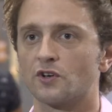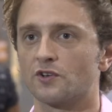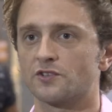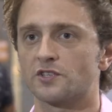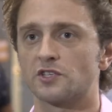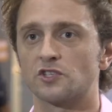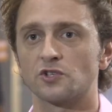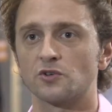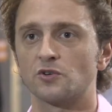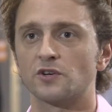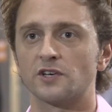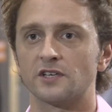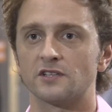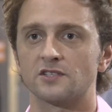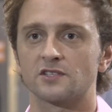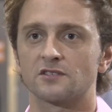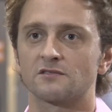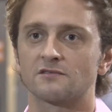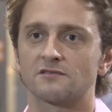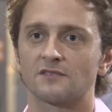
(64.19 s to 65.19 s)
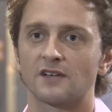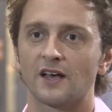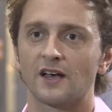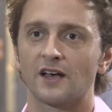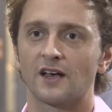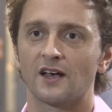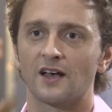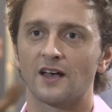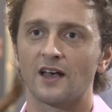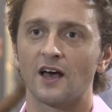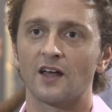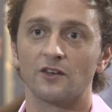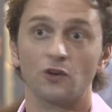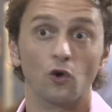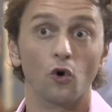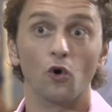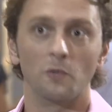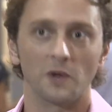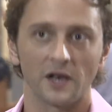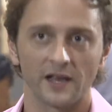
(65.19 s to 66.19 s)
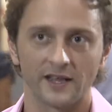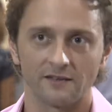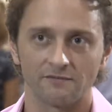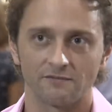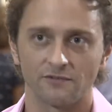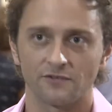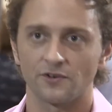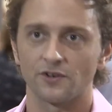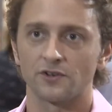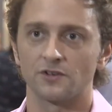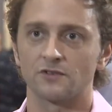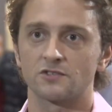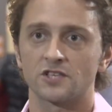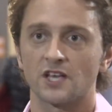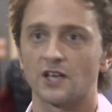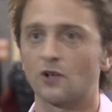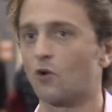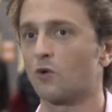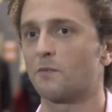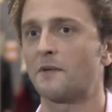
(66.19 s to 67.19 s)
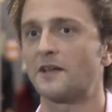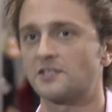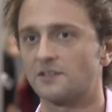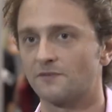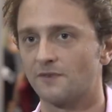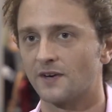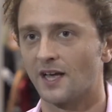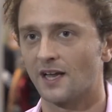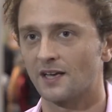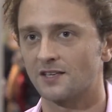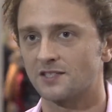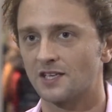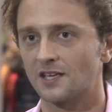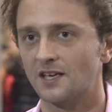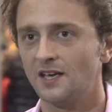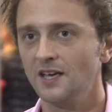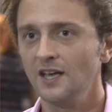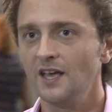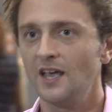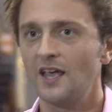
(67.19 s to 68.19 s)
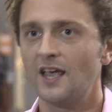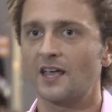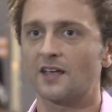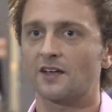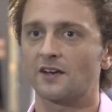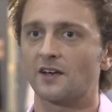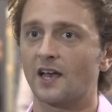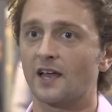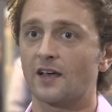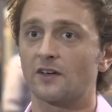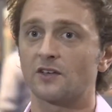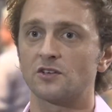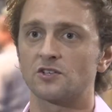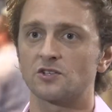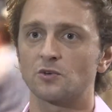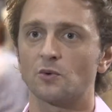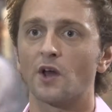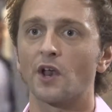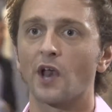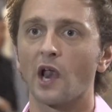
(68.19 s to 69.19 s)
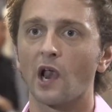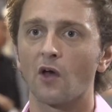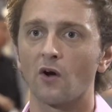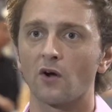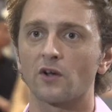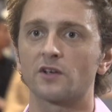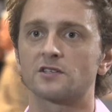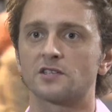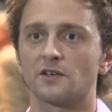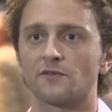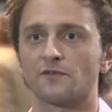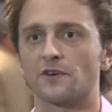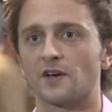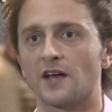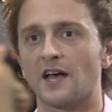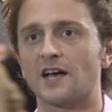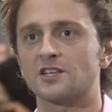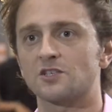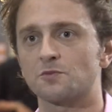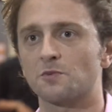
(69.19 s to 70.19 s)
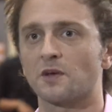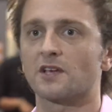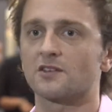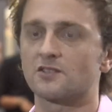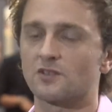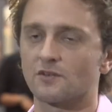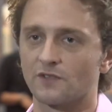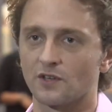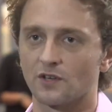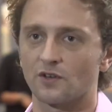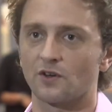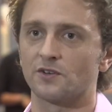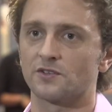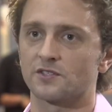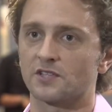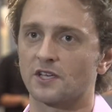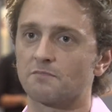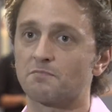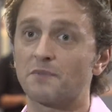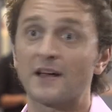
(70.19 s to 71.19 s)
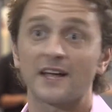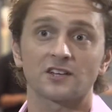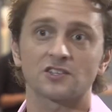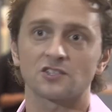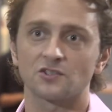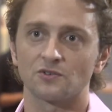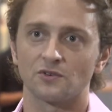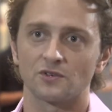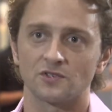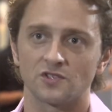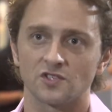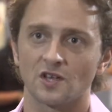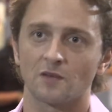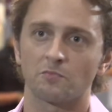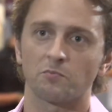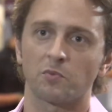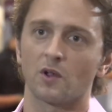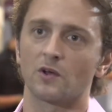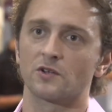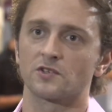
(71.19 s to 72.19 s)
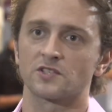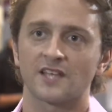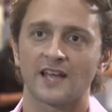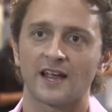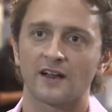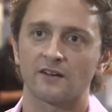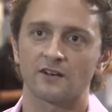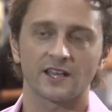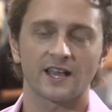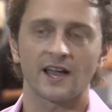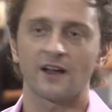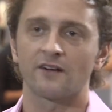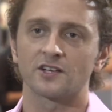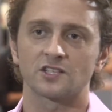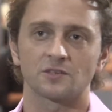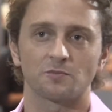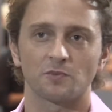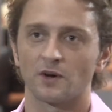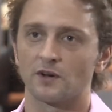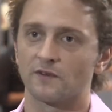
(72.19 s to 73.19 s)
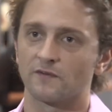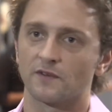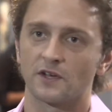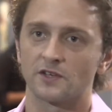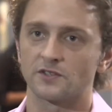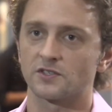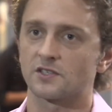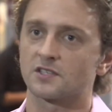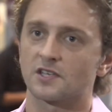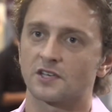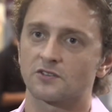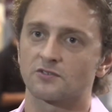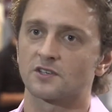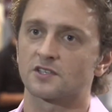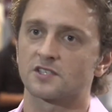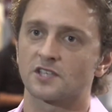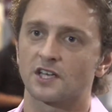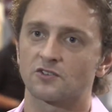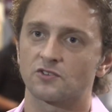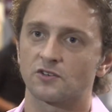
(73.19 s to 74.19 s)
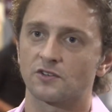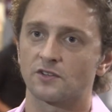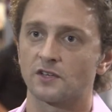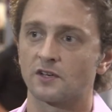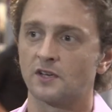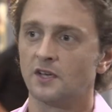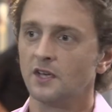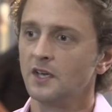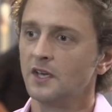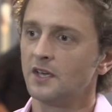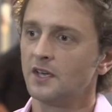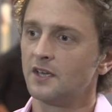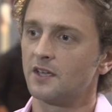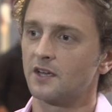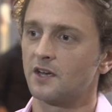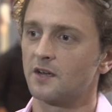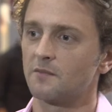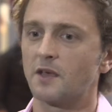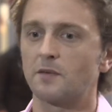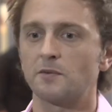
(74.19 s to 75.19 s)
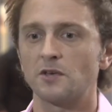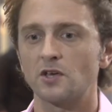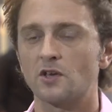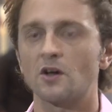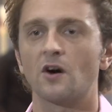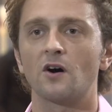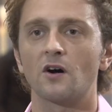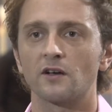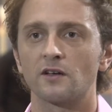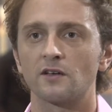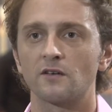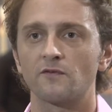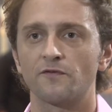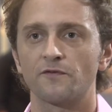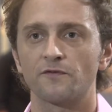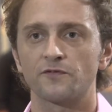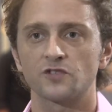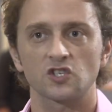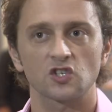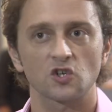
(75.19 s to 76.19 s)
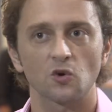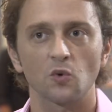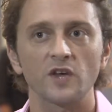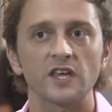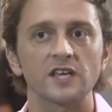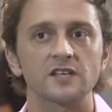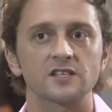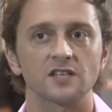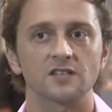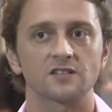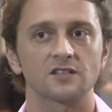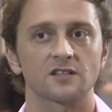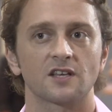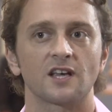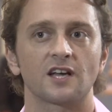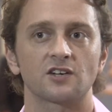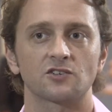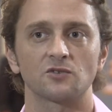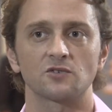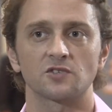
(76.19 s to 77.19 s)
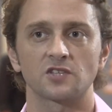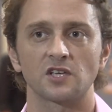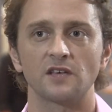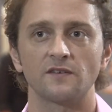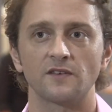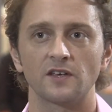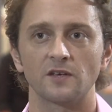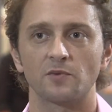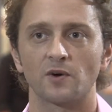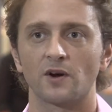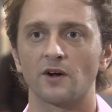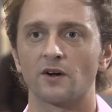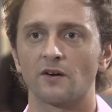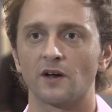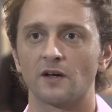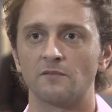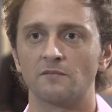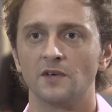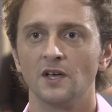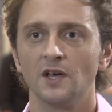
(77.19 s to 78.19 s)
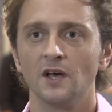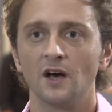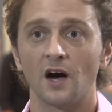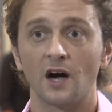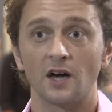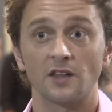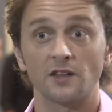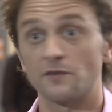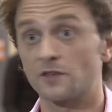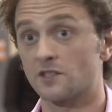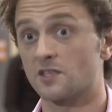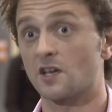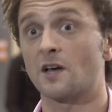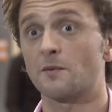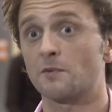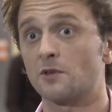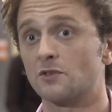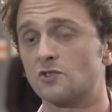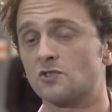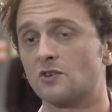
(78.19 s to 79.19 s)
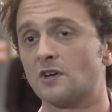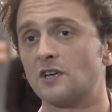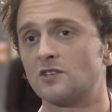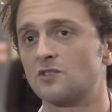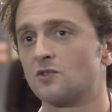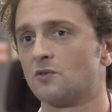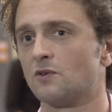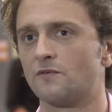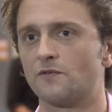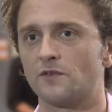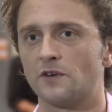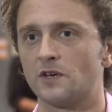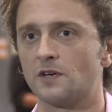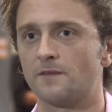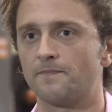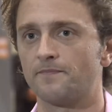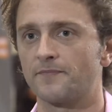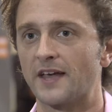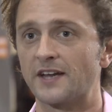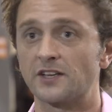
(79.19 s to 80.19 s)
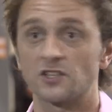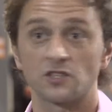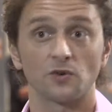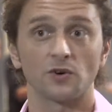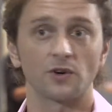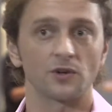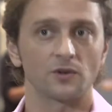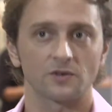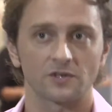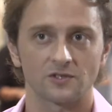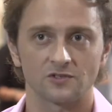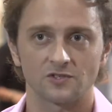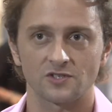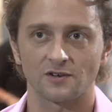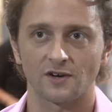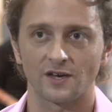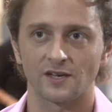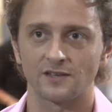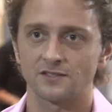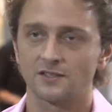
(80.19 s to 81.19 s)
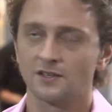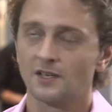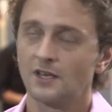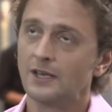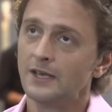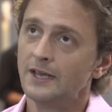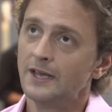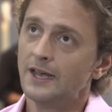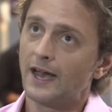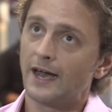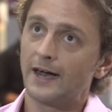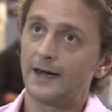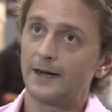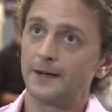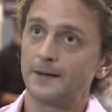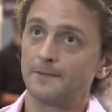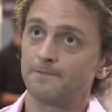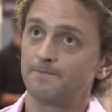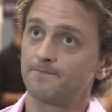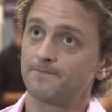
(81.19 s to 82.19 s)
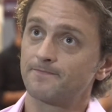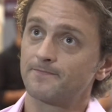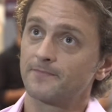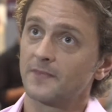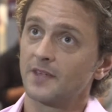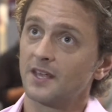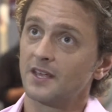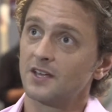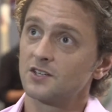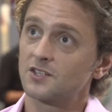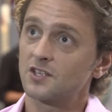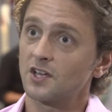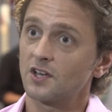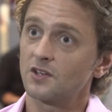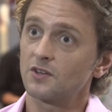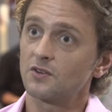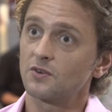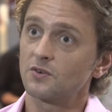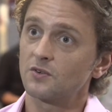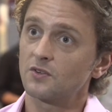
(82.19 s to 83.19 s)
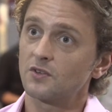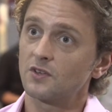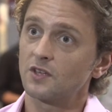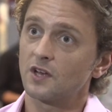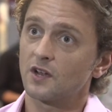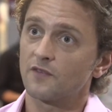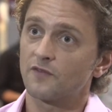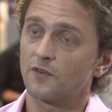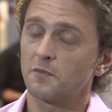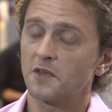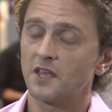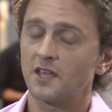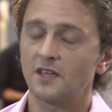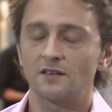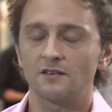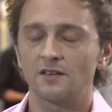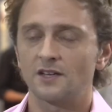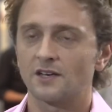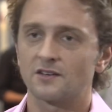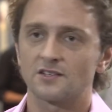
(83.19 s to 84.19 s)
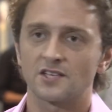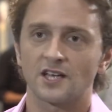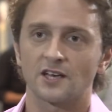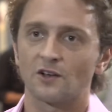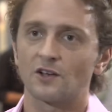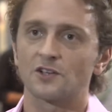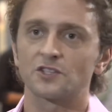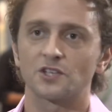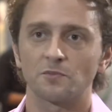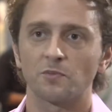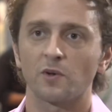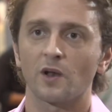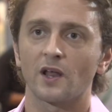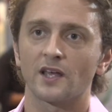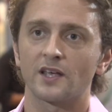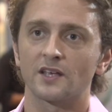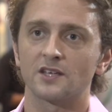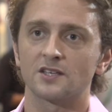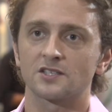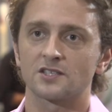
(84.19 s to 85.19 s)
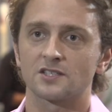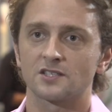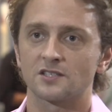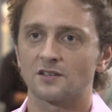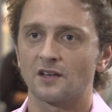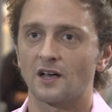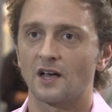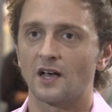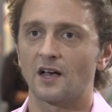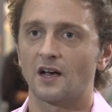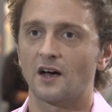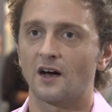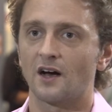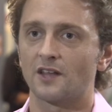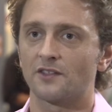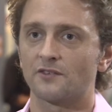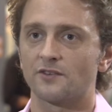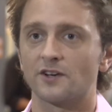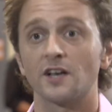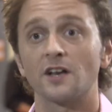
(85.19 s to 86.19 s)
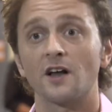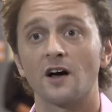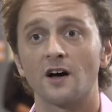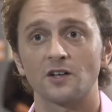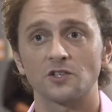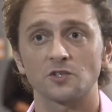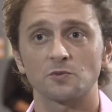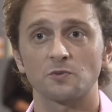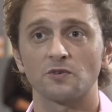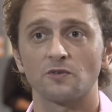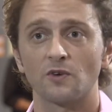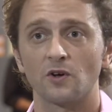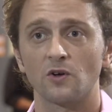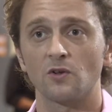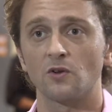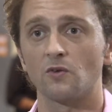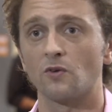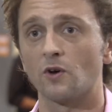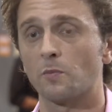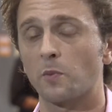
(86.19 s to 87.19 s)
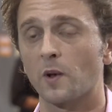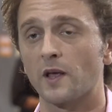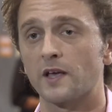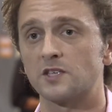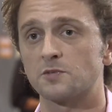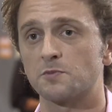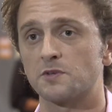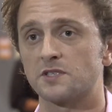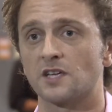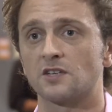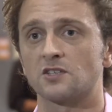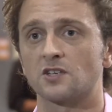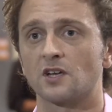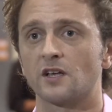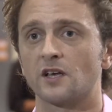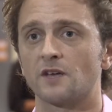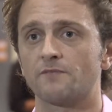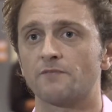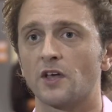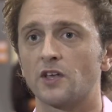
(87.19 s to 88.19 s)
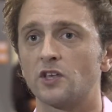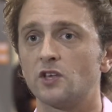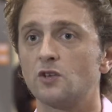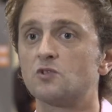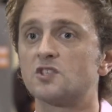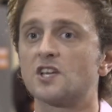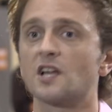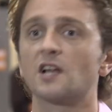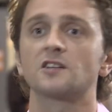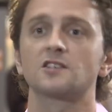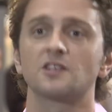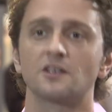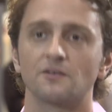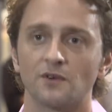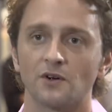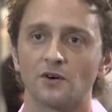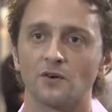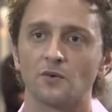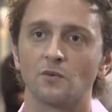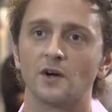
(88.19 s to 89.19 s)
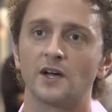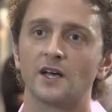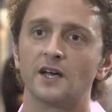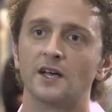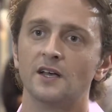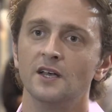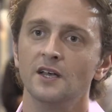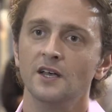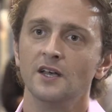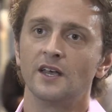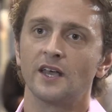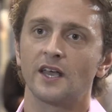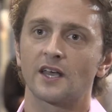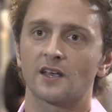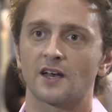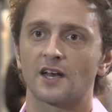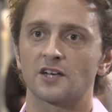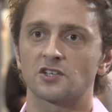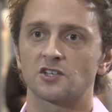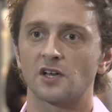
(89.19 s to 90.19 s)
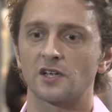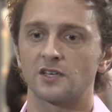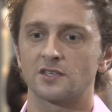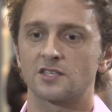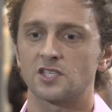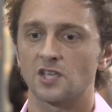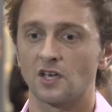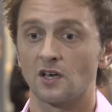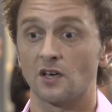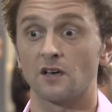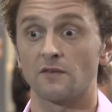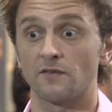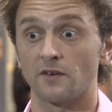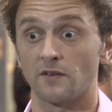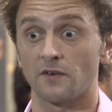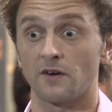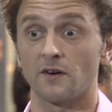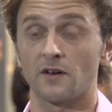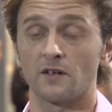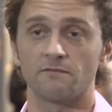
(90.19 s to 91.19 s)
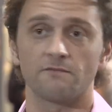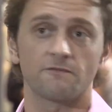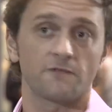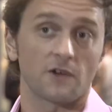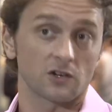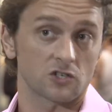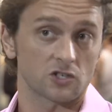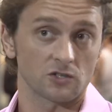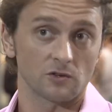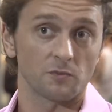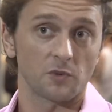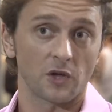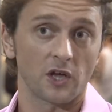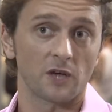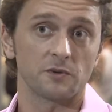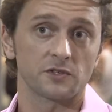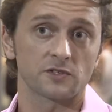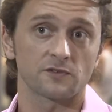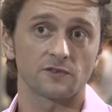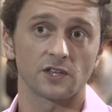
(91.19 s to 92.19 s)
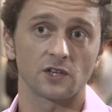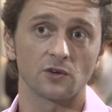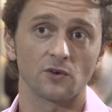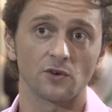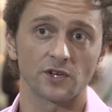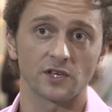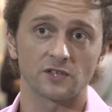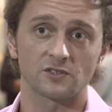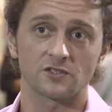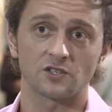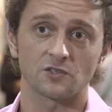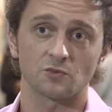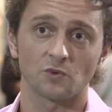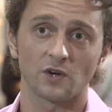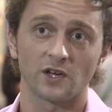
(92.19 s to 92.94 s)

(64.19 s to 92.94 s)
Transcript: not enjoy it uh, normally through, say, augmented reality. It can allow you to unlock different aspects of the content, backstories, subplots, char character profiles, etc., etc., that you know maybe you can't squeeze into the actual TV program either for time constraints or for editorial constraints. Um, so you know, for me, you know, technology plays uh, either an enhancement role or it plays potentially a, a utility role where it can actually serve a very functional purpose for the audience as